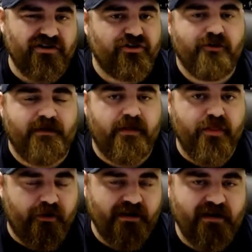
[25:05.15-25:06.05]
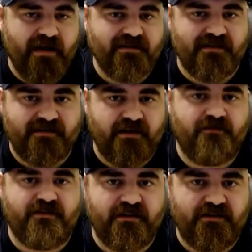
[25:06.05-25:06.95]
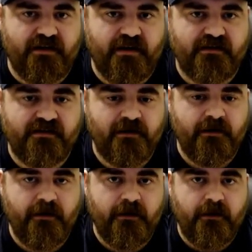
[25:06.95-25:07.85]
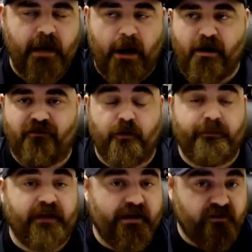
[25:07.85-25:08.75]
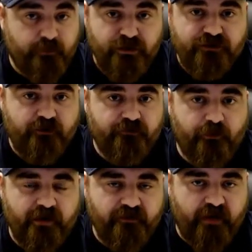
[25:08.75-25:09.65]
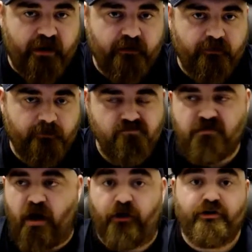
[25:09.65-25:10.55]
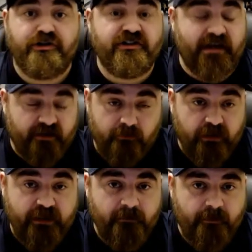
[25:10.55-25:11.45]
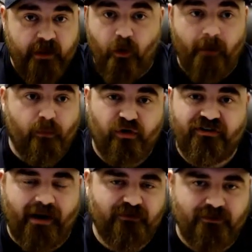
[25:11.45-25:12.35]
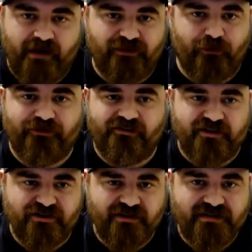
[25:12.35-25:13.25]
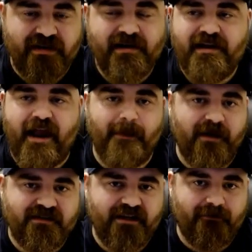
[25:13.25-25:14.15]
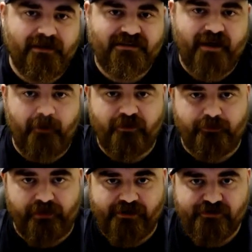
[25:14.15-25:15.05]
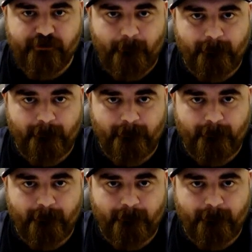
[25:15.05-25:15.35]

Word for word: This should be 30 days instead of 60 days. However, the players pushed for 45, understandably. They want more time to make those decisions. And the NCAA sided with the players.